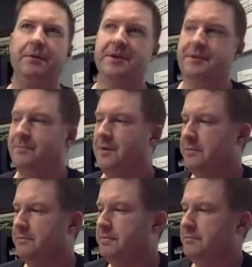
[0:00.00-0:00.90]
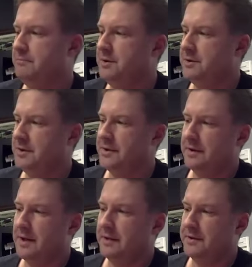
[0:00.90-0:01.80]
we're just on the boots on the
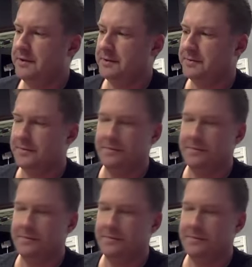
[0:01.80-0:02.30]
ground in terms